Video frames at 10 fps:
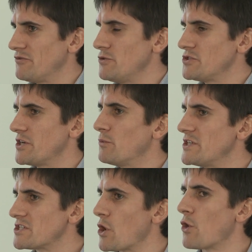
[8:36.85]
future,
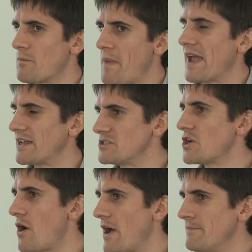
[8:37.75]
we just look back in
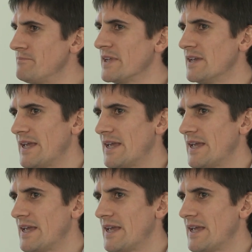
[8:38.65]
time